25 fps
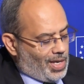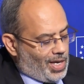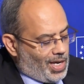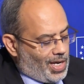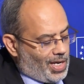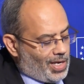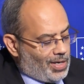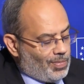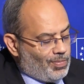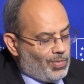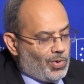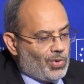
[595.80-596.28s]

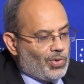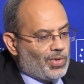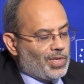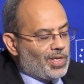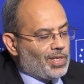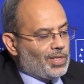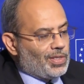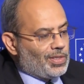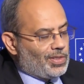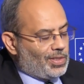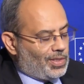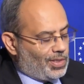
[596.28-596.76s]
and
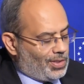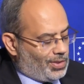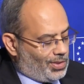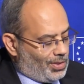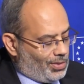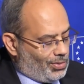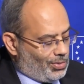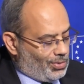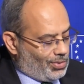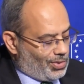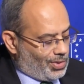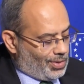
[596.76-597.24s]
Brookings
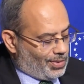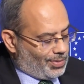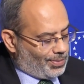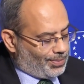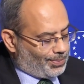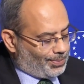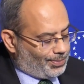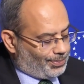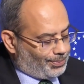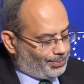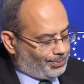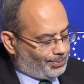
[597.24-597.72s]
Institution.
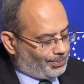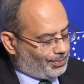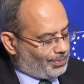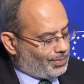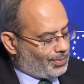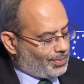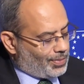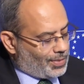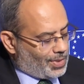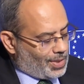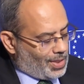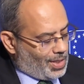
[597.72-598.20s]

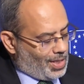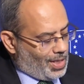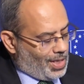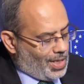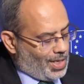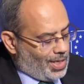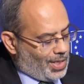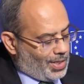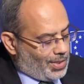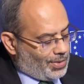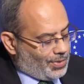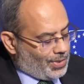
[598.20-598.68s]

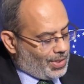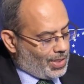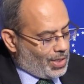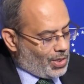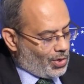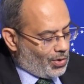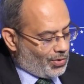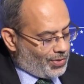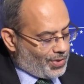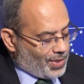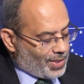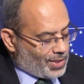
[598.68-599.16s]
The
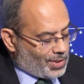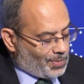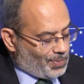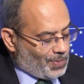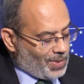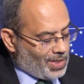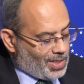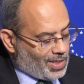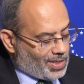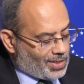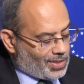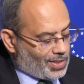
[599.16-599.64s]
growth
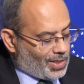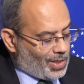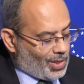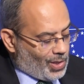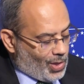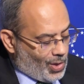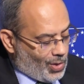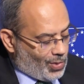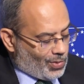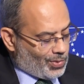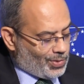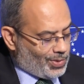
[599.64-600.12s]
experience
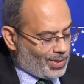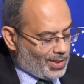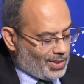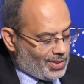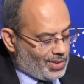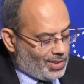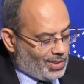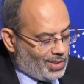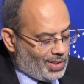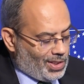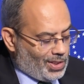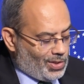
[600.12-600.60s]
alone
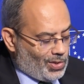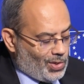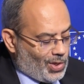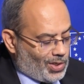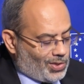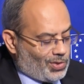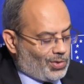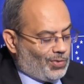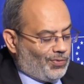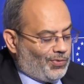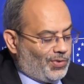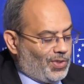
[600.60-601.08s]
is indeed
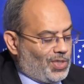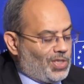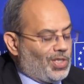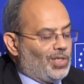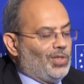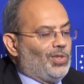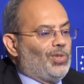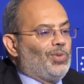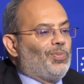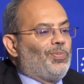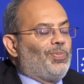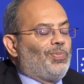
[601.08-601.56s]
not
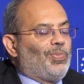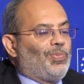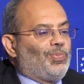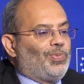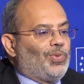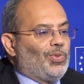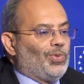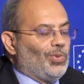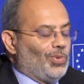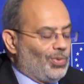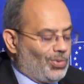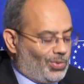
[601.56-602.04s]
sufficient to,
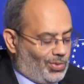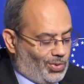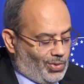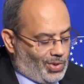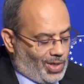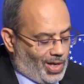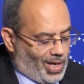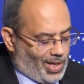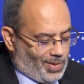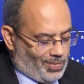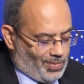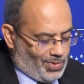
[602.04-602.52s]
to, to
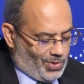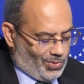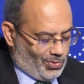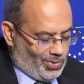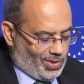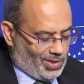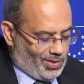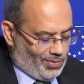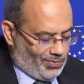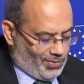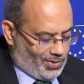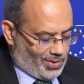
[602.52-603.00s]
claim the
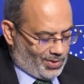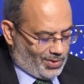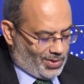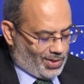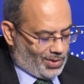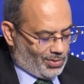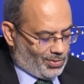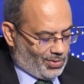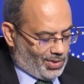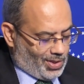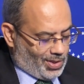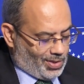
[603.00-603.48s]
21st
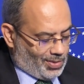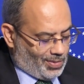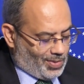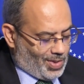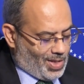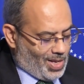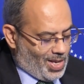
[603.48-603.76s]
century.